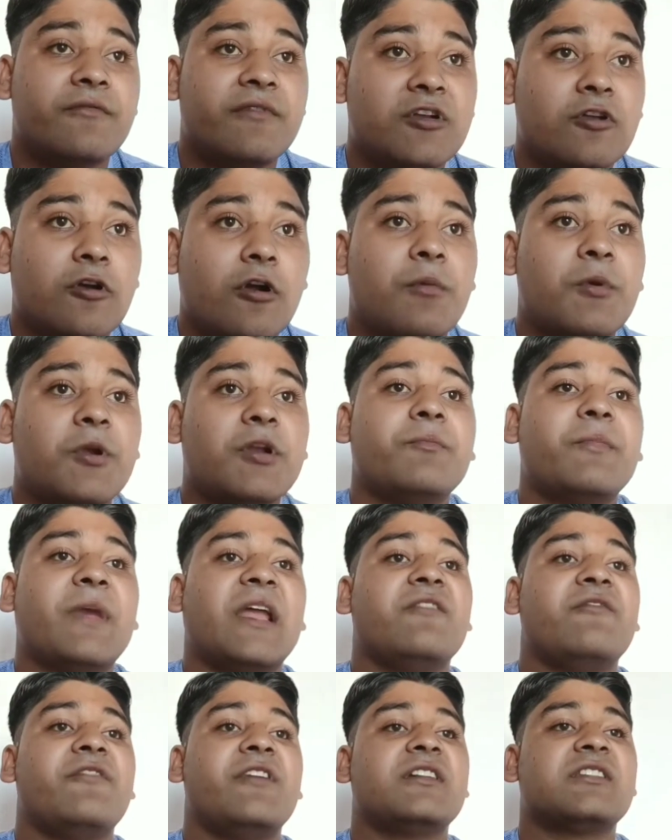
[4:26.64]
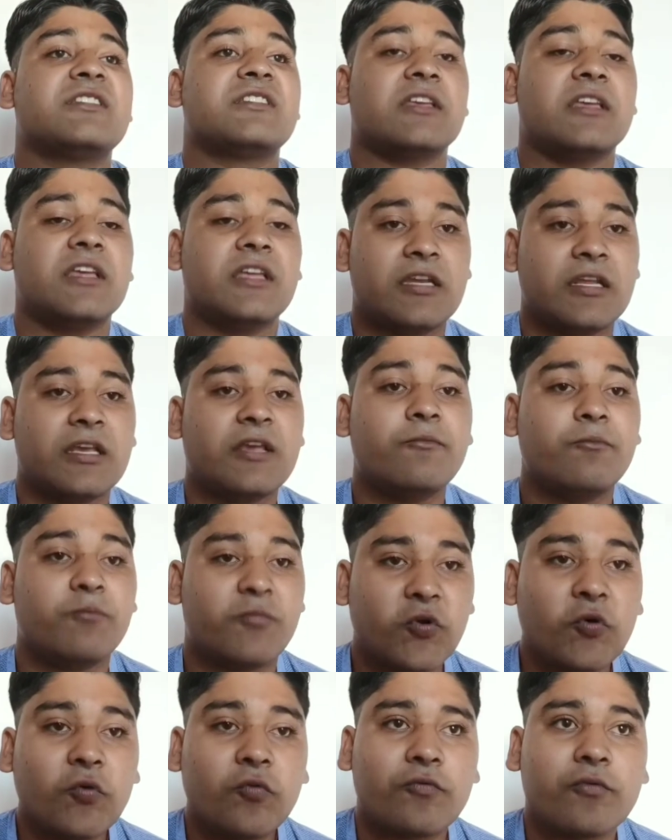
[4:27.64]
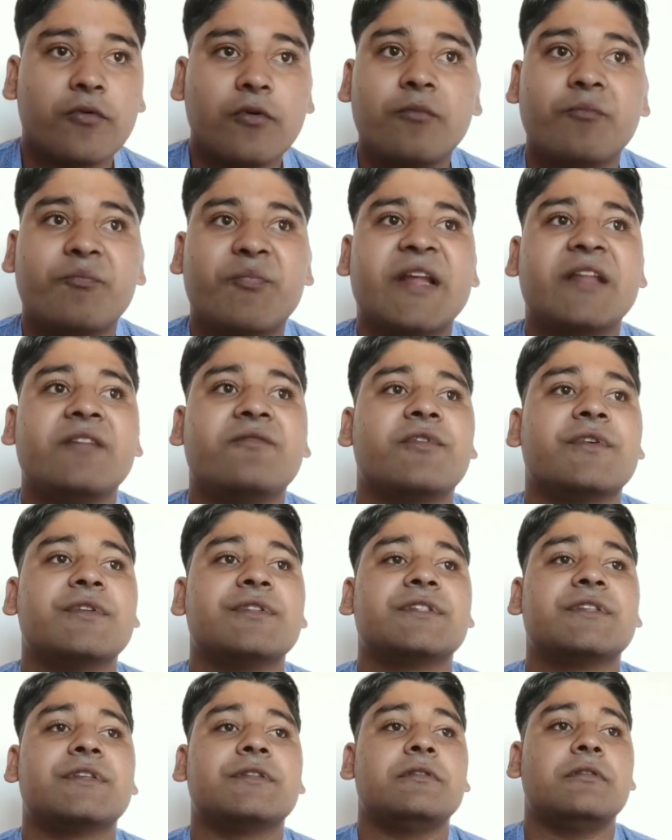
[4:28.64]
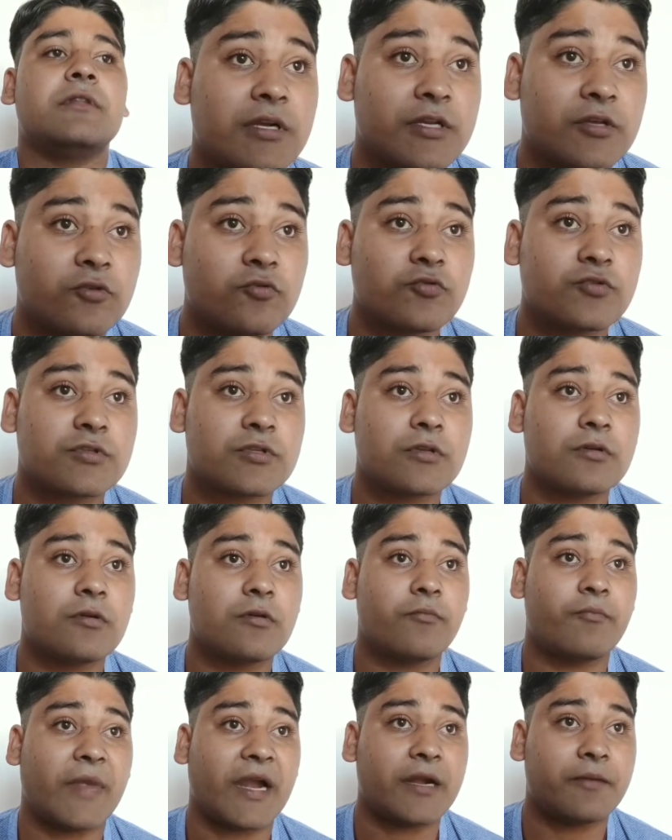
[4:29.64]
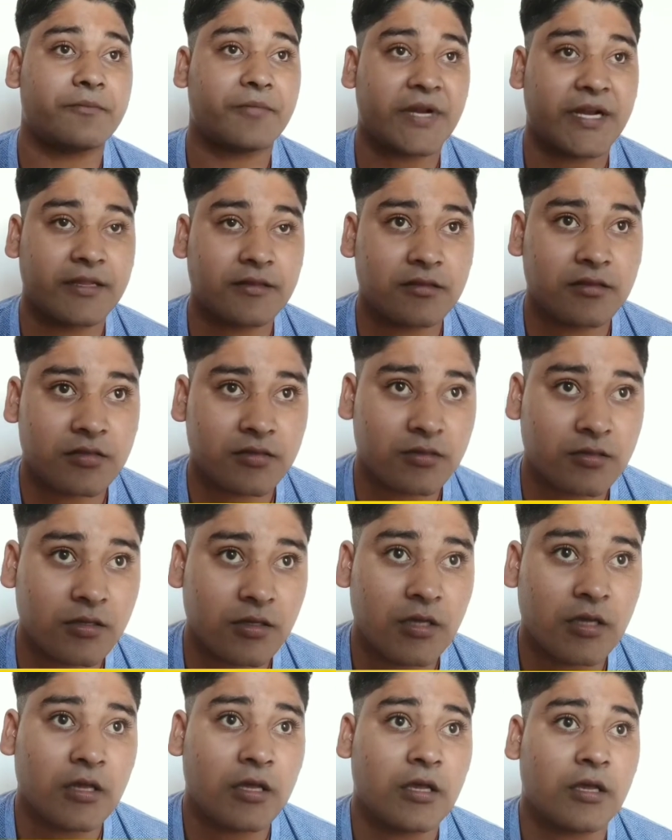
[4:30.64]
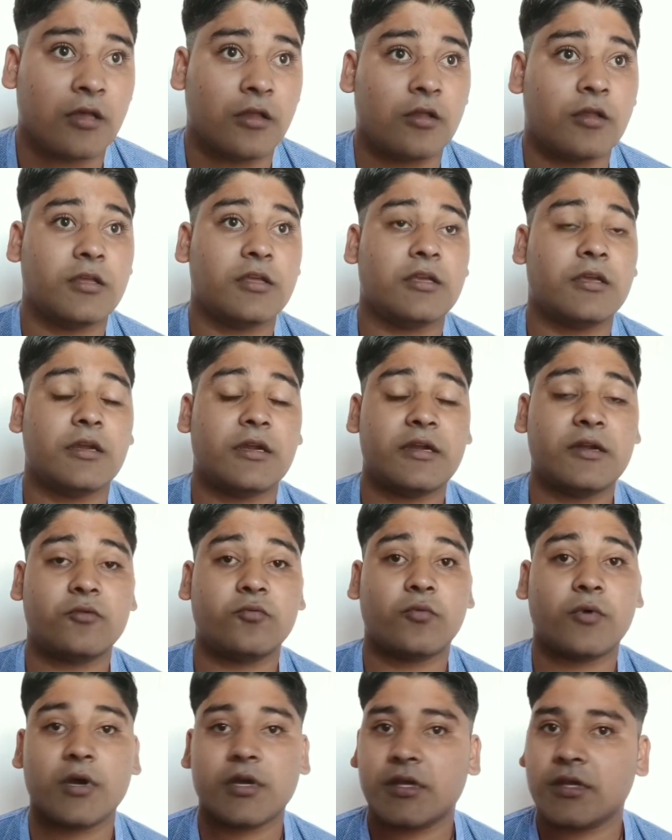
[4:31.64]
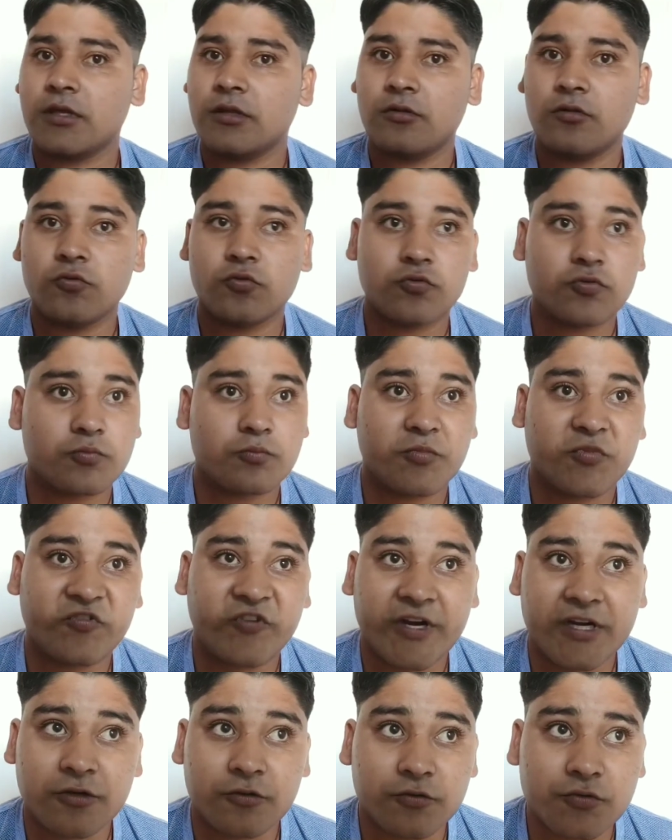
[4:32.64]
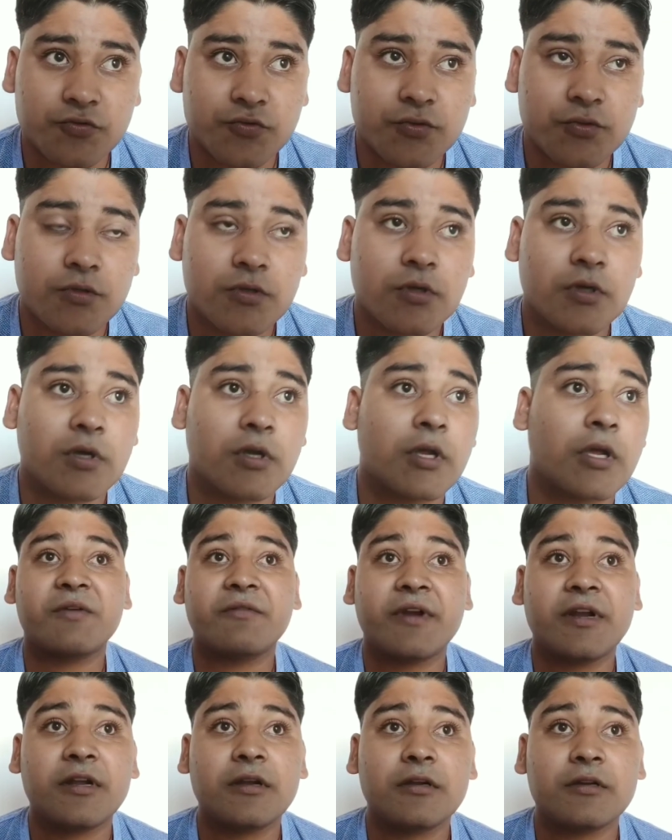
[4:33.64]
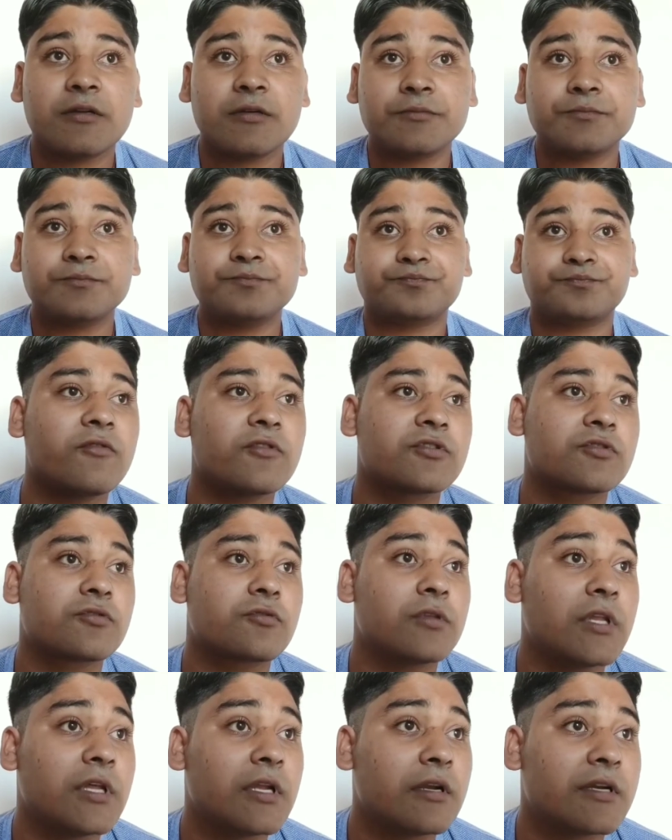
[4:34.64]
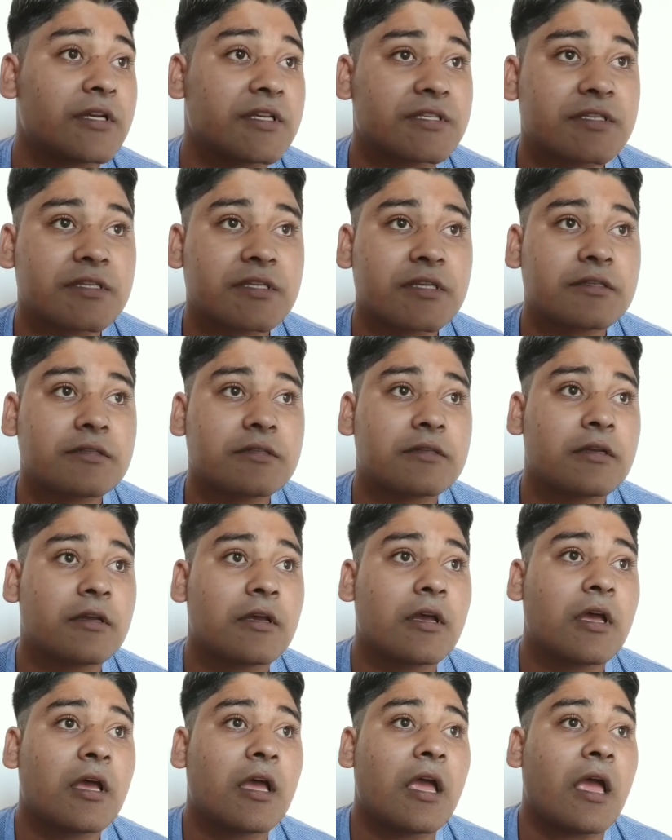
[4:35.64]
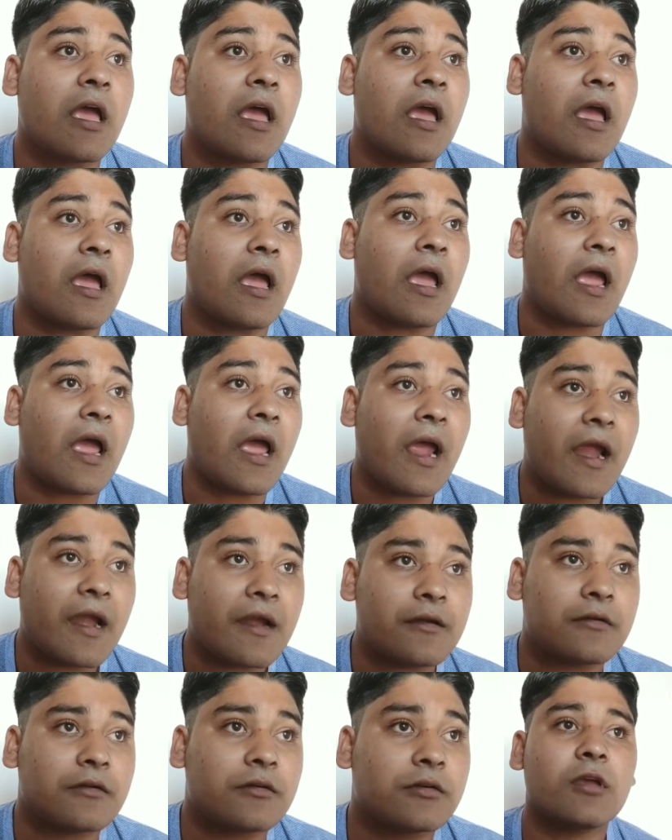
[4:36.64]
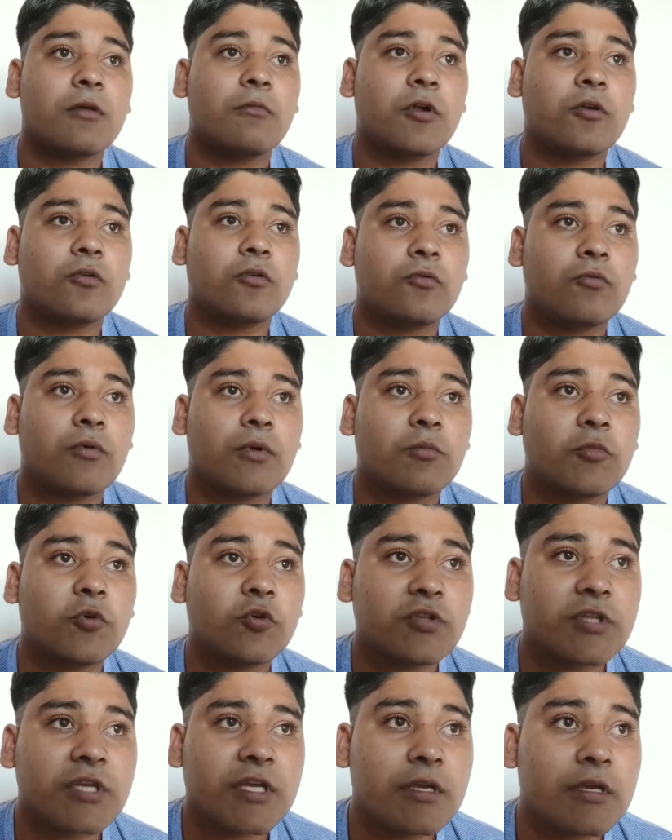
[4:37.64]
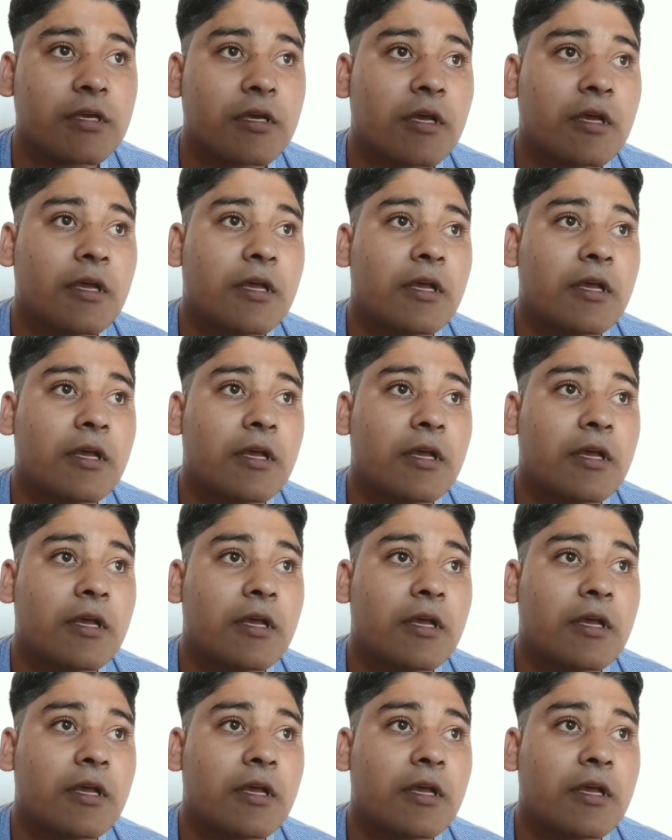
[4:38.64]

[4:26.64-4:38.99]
we talk about the benefits, it improves brain function, reduce bad breath, it work in weight loss, prevent muscular diseases, and talking about one more thing,